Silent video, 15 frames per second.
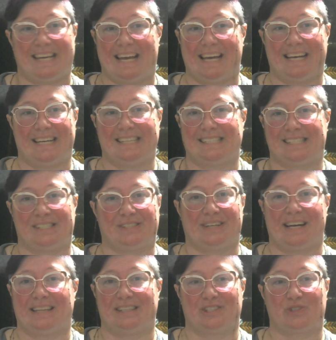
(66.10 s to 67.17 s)
it still
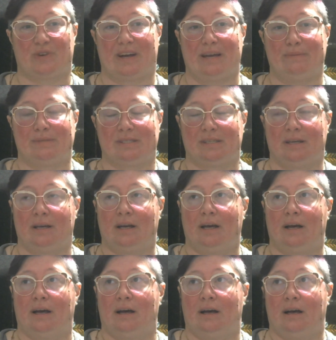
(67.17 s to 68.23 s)
had the stripes.
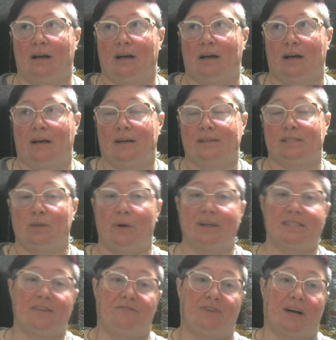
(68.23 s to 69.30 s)
So I
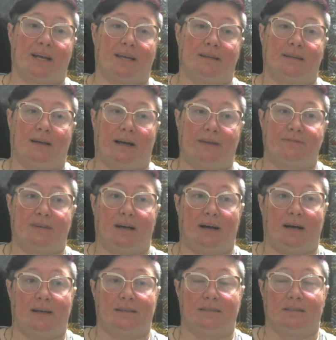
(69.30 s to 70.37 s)
said, fuck it, I've
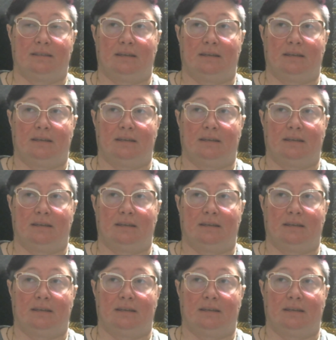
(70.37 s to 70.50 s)
got